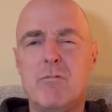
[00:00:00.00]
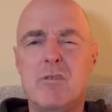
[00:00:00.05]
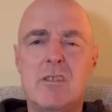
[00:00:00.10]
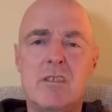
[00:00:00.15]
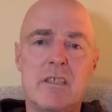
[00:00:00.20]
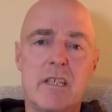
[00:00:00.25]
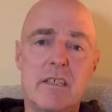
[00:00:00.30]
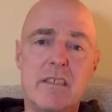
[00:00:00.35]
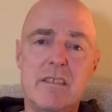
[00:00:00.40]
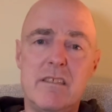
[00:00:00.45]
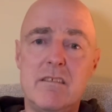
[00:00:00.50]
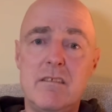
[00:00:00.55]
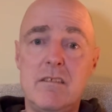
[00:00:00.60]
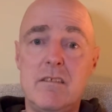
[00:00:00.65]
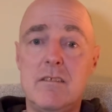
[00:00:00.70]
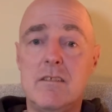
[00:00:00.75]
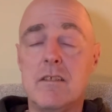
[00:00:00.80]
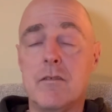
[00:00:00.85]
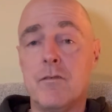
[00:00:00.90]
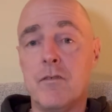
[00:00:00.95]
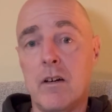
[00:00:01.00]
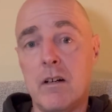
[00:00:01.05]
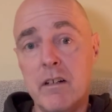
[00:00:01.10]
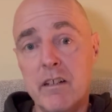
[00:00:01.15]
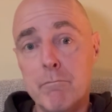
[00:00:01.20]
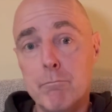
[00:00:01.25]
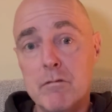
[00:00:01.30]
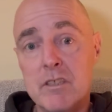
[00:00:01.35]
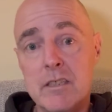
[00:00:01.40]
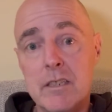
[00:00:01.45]
2 to
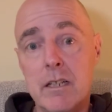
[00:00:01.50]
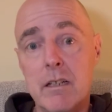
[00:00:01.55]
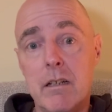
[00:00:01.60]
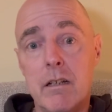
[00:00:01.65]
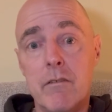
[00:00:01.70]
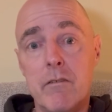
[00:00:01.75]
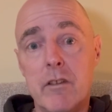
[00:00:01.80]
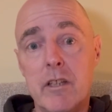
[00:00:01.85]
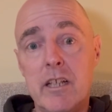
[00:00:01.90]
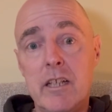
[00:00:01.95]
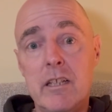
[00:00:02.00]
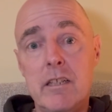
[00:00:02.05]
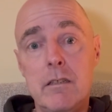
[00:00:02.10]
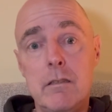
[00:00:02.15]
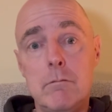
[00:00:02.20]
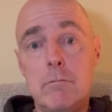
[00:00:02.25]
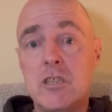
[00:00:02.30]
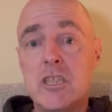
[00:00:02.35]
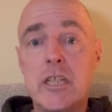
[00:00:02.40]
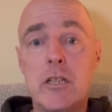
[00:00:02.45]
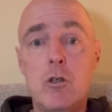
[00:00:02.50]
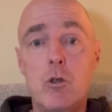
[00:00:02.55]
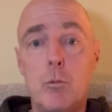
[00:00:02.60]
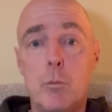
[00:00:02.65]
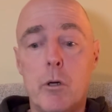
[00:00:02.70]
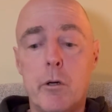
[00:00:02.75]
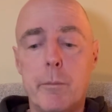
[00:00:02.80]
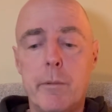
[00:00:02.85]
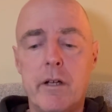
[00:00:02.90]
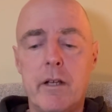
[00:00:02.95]
5% of the general
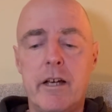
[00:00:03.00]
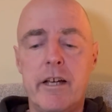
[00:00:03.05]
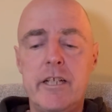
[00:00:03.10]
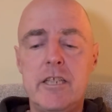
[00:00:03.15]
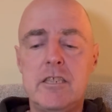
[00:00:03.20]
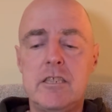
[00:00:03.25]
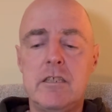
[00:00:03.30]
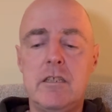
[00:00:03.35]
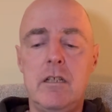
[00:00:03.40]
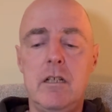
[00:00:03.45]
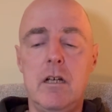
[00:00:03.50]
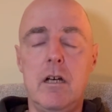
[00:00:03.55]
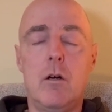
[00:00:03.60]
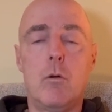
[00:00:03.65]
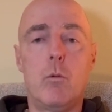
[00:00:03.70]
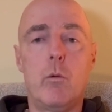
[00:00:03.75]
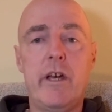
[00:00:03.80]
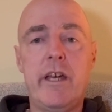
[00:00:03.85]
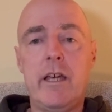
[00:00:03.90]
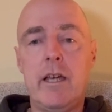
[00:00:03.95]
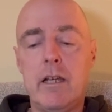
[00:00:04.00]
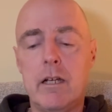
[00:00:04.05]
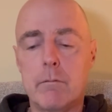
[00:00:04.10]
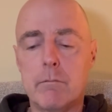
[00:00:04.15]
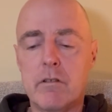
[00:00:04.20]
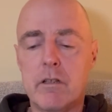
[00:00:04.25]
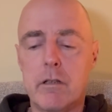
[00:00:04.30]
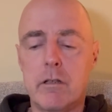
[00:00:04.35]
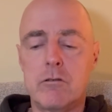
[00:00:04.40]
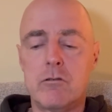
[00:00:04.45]
population waking up
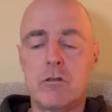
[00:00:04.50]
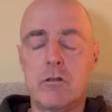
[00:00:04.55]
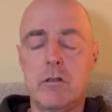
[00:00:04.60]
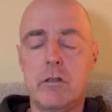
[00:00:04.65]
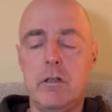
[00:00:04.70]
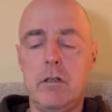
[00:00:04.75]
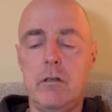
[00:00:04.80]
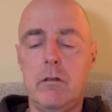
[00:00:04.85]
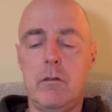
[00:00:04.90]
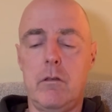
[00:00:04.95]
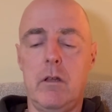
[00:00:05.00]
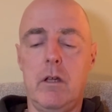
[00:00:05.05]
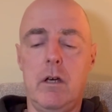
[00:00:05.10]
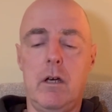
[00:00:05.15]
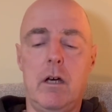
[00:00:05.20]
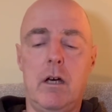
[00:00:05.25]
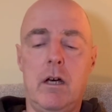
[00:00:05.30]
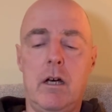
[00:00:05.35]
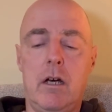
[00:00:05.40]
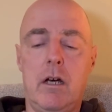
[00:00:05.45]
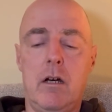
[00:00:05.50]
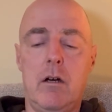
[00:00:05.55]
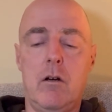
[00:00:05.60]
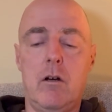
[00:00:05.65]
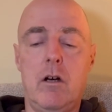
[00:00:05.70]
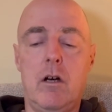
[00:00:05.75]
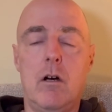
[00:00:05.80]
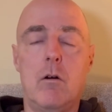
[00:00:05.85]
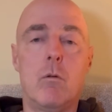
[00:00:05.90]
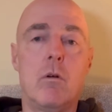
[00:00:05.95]
to the truth.
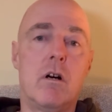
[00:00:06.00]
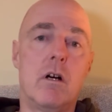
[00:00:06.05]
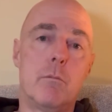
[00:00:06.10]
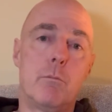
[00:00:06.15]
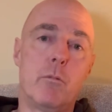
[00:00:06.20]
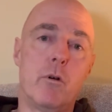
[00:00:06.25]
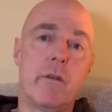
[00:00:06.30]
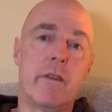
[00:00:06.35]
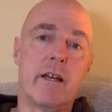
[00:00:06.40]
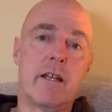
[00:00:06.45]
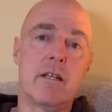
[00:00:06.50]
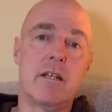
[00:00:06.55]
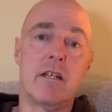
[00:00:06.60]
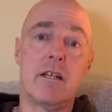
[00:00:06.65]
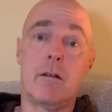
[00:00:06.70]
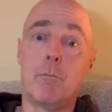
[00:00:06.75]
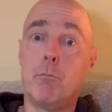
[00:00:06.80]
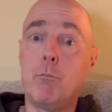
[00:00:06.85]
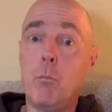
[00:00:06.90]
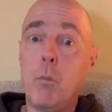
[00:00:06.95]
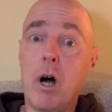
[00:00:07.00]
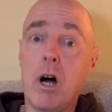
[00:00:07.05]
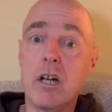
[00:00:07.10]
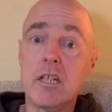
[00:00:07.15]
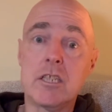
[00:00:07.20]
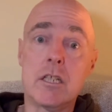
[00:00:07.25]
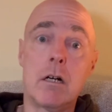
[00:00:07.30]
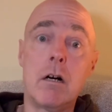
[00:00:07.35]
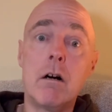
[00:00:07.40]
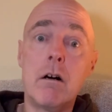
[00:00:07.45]
I'd put that at a much
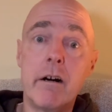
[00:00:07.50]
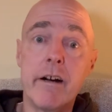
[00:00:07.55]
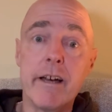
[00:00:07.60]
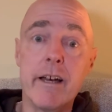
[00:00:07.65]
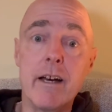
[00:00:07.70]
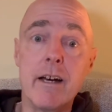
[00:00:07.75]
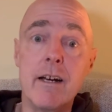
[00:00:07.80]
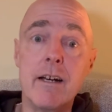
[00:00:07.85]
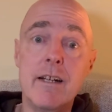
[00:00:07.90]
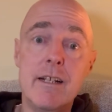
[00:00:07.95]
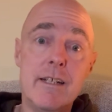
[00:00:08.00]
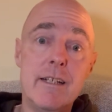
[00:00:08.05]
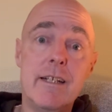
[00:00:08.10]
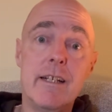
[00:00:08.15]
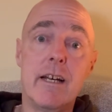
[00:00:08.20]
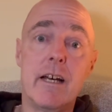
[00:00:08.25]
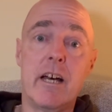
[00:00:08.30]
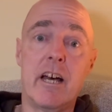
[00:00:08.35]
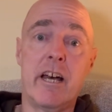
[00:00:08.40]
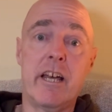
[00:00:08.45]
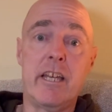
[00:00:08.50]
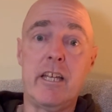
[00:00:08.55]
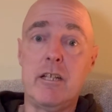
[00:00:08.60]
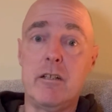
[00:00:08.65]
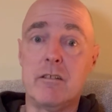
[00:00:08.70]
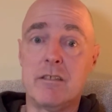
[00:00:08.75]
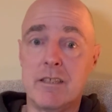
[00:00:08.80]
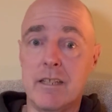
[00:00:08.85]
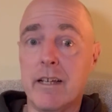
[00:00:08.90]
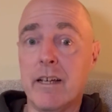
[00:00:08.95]
higher
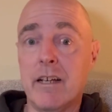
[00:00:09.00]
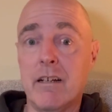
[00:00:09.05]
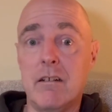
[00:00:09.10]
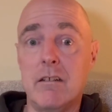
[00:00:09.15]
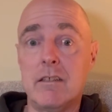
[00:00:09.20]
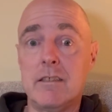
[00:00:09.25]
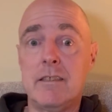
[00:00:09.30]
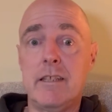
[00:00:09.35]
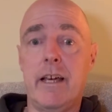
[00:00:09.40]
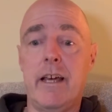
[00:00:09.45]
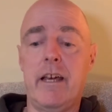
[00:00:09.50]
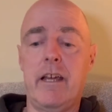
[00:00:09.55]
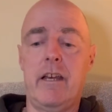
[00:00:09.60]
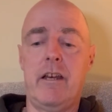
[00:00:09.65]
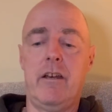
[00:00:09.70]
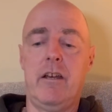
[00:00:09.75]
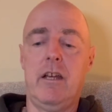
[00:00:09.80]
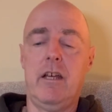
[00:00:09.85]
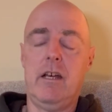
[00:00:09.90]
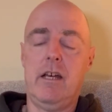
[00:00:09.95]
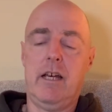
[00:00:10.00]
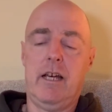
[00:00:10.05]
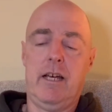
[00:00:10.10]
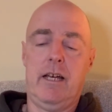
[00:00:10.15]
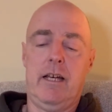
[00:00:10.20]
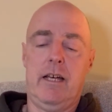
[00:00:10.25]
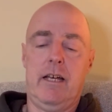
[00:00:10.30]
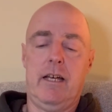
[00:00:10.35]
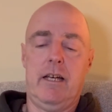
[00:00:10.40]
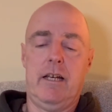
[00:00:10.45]
8 out of 10.
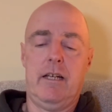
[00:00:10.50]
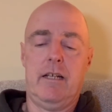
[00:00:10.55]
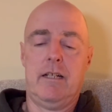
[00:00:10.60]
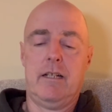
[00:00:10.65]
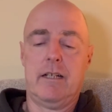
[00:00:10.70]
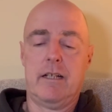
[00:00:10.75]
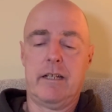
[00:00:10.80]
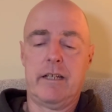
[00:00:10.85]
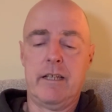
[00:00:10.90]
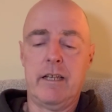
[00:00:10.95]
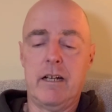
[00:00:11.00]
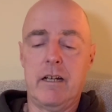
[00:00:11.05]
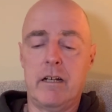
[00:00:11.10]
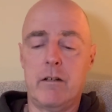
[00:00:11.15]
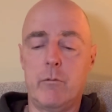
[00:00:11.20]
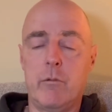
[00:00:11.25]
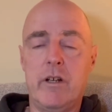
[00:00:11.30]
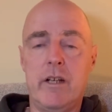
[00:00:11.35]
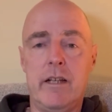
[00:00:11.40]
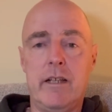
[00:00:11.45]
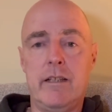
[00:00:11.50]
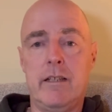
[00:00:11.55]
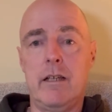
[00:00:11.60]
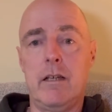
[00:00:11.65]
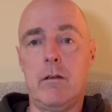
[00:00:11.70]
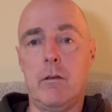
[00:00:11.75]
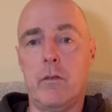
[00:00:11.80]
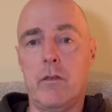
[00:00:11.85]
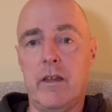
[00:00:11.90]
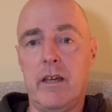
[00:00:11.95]
I really do
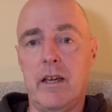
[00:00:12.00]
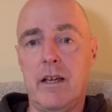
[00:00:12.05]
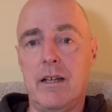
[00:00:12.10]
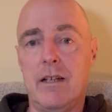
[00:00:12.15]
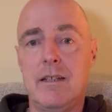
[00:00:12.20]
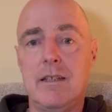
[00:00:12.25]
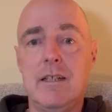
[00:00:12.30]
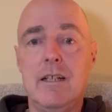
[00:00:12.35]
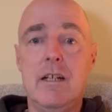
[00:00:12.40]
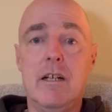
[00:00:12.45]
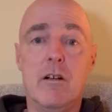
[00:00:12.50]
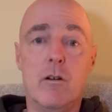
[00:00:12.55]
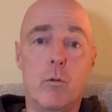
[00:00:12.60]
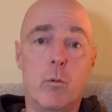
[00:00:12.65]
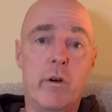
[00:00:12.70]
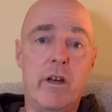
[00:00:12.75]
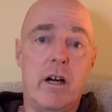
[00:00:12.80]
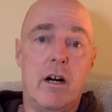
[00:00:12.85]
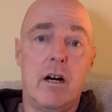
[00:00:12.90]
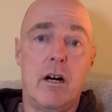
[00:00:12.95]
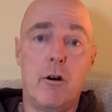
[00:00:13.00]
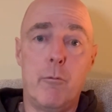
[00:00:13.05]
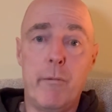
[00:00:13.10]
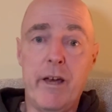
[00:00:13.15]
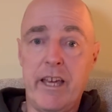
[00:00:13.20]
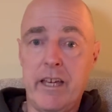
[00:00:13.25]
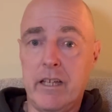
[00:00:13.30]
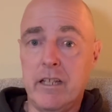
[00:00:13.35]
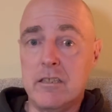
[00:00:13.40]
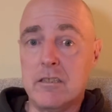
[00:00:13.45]
think we are
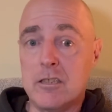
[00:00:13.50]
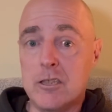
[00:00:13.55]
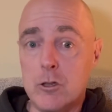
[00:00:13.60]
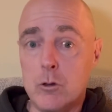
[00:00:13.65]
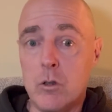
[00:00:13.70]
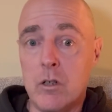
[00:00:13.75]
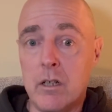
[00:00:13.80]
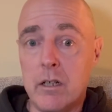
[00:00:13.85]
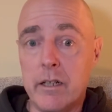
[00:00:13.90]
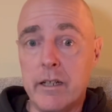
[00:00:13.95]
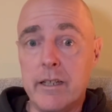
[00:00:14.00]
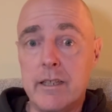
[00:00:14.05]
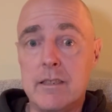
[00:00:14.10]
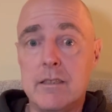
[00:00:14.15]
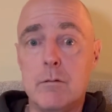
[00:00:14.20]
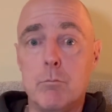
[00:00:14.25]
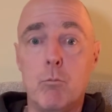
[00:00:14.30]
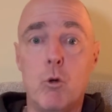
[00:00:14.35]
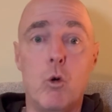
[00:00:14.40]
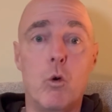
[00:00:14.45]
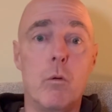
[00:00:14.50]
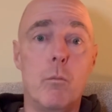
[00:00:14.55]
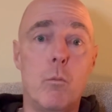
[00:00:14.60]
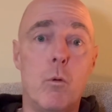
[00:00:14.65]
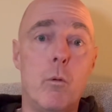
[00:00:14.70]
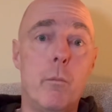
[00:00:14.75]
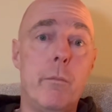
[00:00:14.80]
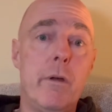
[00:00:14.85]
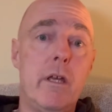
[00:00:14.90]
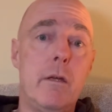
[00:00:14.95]
making strides. More and more
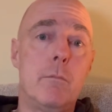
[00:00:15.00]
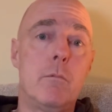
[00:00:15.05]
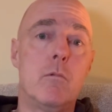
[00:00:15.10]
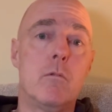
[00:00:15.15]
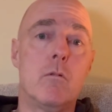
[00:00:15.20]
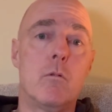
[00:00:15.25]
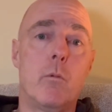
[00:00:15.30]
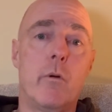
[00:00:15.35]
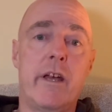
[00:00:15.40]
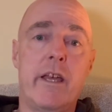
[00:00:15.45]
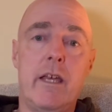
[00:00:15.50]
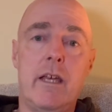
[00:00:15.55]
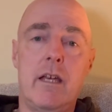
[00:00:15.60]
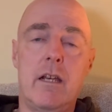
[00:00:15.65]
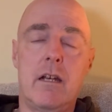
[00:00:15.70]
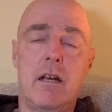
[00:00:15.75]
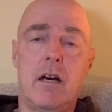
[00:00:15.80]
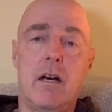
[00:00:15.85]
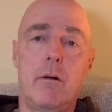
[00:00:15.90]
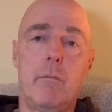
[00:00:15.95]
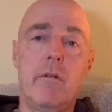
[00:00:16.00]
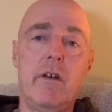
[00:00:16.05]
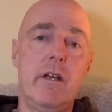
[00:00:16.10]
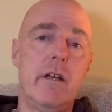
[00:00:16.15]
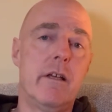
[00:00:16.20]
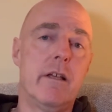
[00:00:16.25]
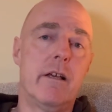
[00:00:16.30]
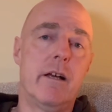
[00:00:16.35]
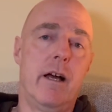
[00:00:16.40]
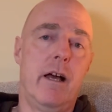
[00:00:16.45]
people are waking up.
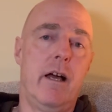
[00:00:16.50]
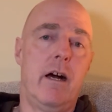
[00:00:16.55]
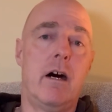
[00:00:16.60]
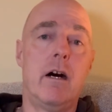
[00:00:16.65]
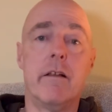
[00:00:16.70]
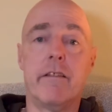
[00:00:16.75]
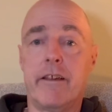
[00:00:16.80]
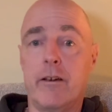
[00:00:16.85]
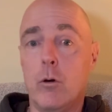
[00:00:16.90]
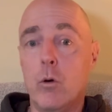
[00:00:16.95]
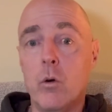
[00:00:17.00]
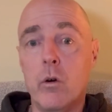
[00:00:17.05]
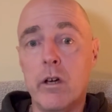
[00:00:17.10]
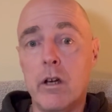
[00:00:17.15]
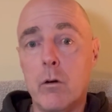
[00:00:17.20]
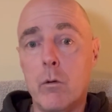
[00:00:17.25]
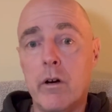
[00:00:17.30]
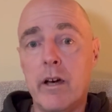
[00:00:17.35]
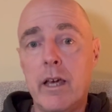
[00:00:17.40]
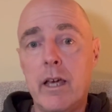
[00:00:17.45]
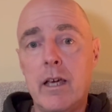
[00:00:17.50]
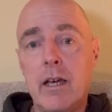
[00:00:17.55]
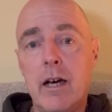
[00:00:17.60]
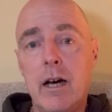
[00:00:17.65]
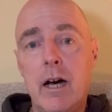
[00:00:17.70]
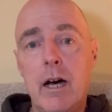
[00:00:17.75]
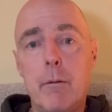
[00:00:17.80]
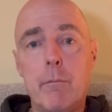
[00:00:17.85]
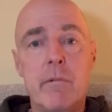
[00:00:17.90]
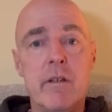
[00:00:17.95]
Are they all going to wake
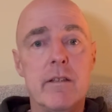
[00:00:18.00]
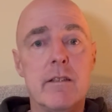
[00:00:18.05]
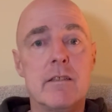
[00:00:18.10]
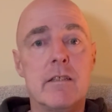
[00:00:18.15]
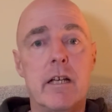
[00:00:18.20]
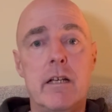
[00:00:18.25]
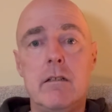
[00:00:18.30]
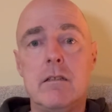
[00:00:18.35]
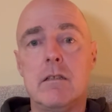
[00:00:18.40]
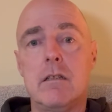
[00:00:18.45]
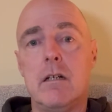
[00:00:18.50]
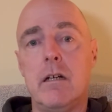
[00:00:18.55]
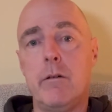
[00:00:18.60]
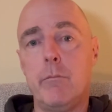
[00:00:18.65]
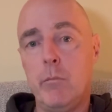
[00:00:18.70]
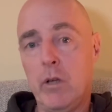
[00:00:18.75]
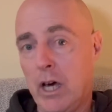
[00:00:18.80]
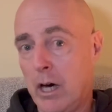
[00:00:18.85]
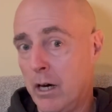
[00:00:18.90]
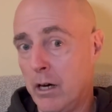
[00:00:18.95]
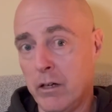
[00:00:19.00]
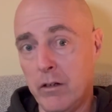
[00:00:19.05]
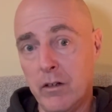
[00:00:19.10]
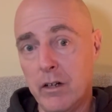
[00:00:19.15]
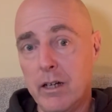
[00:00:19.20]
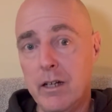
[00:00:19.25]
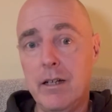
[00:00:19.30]
up at the same time? No.